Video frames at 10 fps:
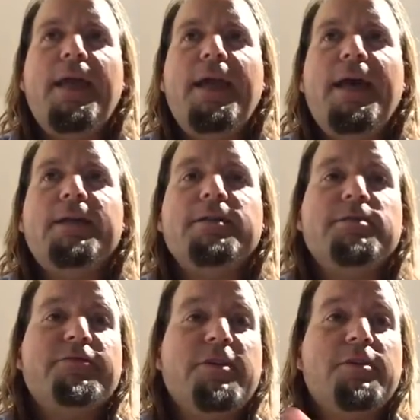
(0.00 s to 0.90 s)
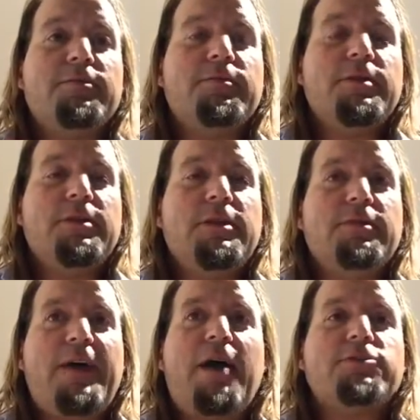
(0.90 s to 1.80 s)
And
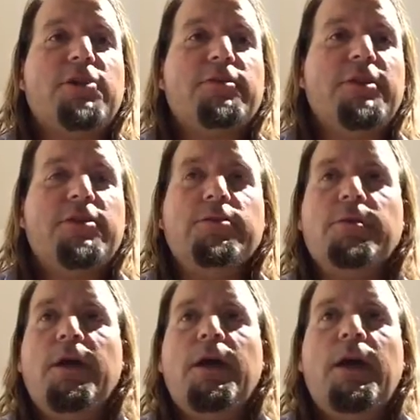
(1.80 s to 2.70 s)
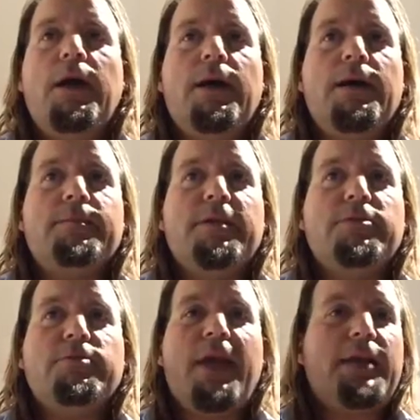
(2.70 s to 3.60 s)
the vows are that you
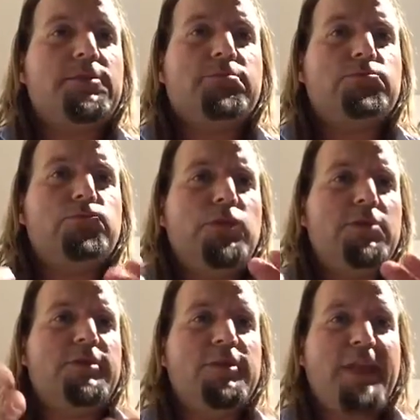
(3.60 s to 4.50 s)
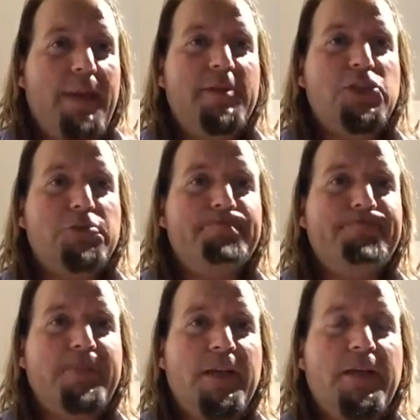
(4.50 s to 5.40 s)
can't deal damage
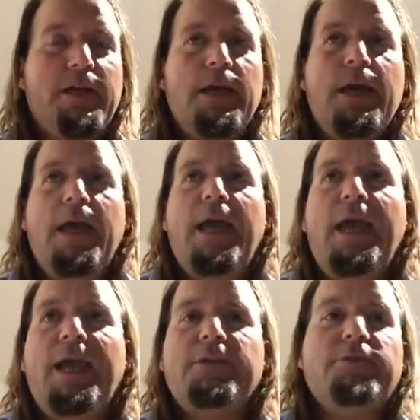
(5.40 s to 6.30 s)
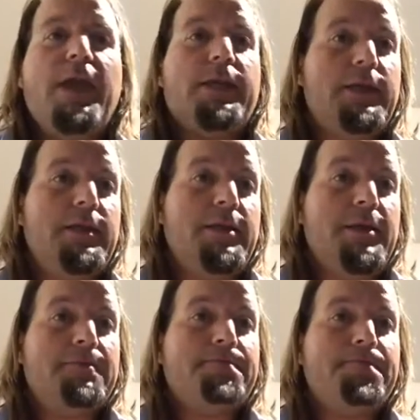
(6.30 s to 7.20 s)
to anything, and you can't kill
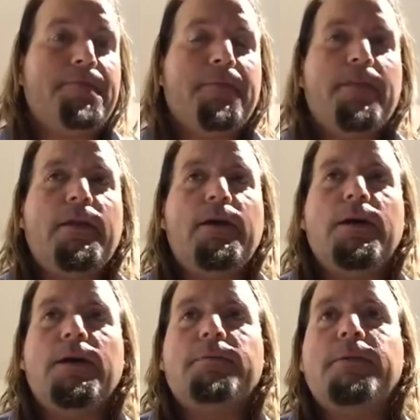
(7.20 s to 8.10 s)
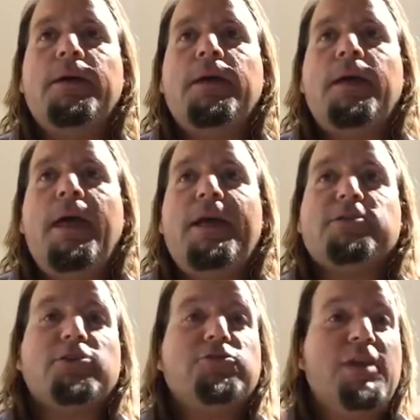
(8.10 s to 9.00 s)
anything. And
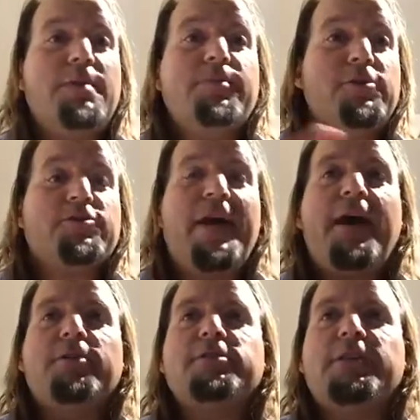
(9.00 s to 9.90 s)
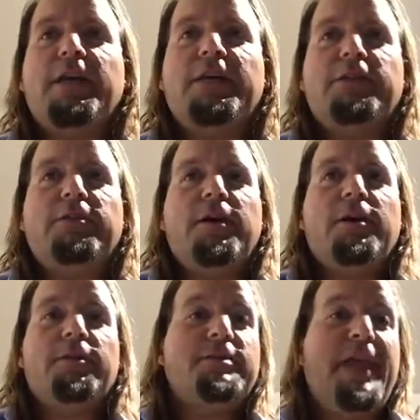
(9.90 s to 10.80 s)
as long as you keep those vows, then
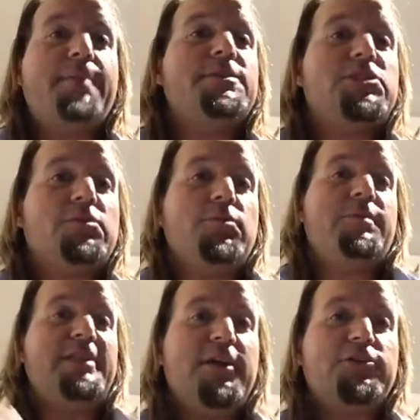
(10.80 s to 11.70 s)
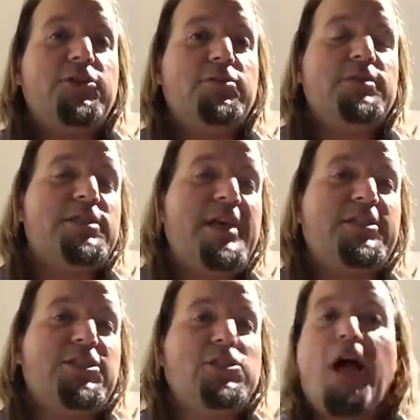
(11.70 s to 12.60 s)
the damage that would be dealt to you instead just